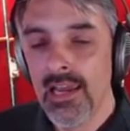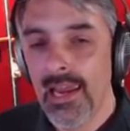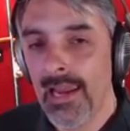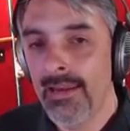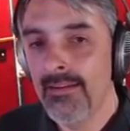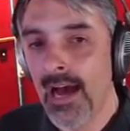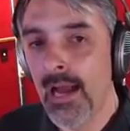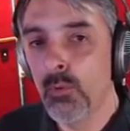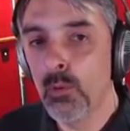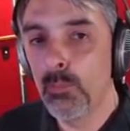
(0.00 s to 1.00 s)
and I
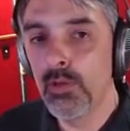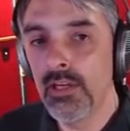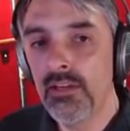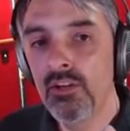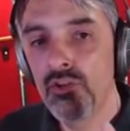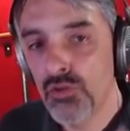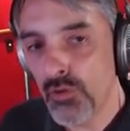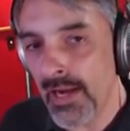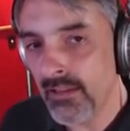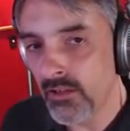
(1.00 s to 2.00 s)
will put
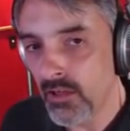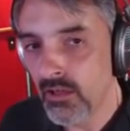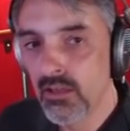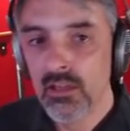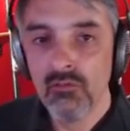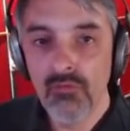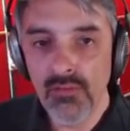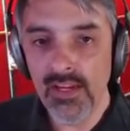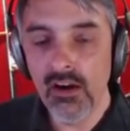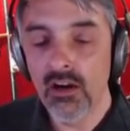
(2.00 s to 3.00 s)
trailer,
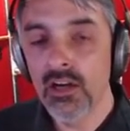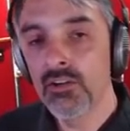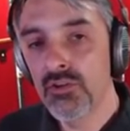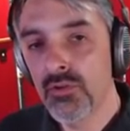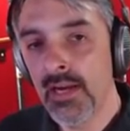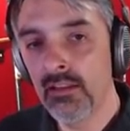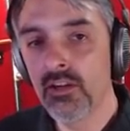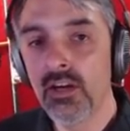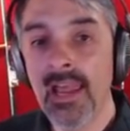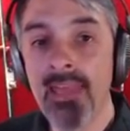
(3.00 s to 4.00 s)
V R
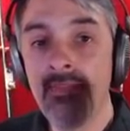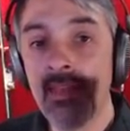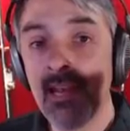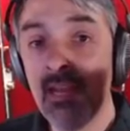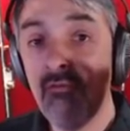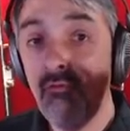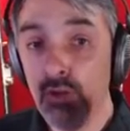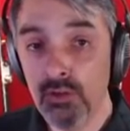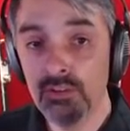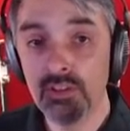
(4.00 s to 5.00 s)
trailer, and then I
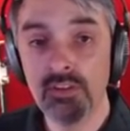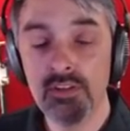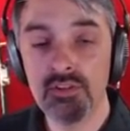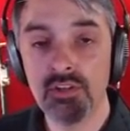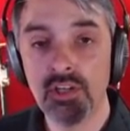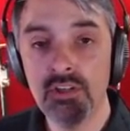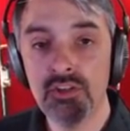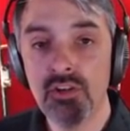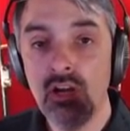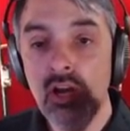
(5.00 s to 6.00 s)
filter the
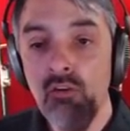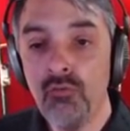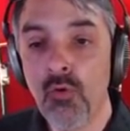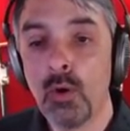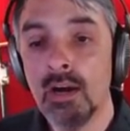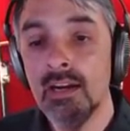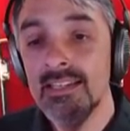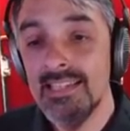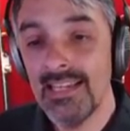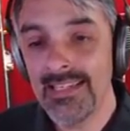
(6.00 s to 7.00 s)
search for
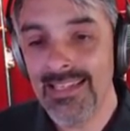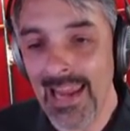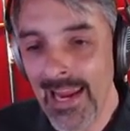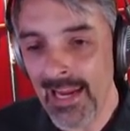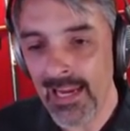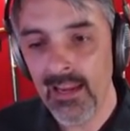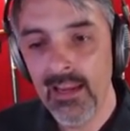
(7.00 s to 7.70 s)
today,